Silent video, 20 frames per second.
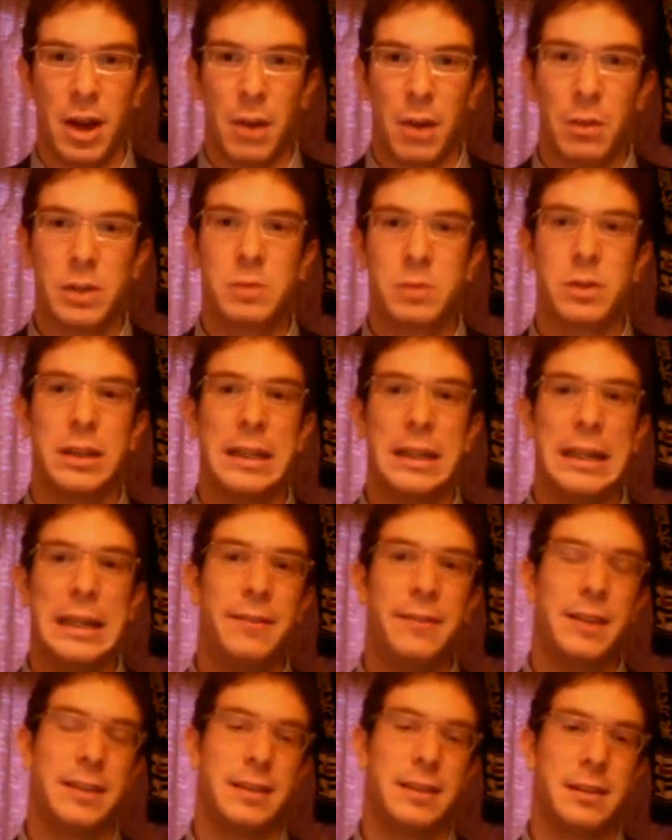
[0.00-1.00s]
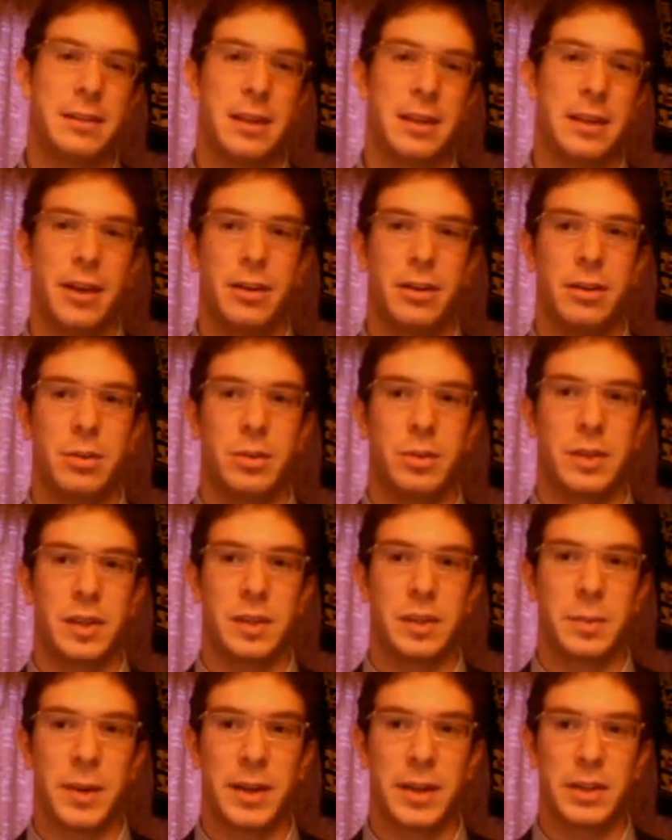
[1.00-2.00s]
was relieved that such an attitude was
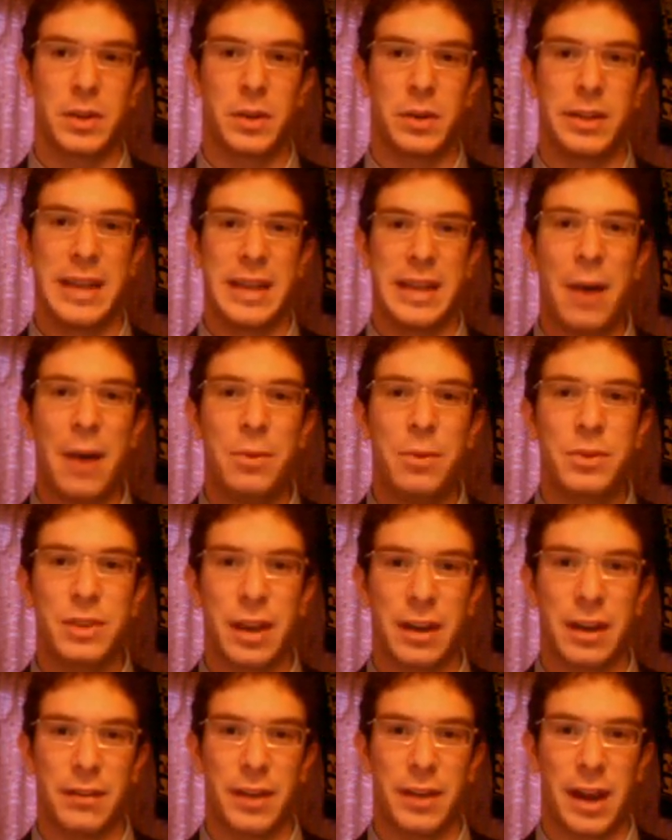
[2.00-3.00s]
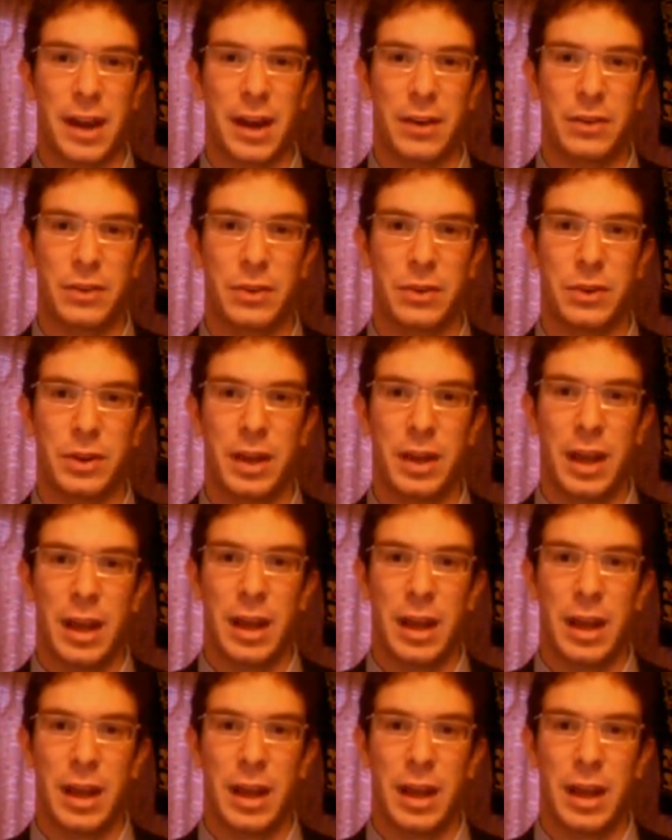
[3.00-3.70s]
expressed on the outside of the household,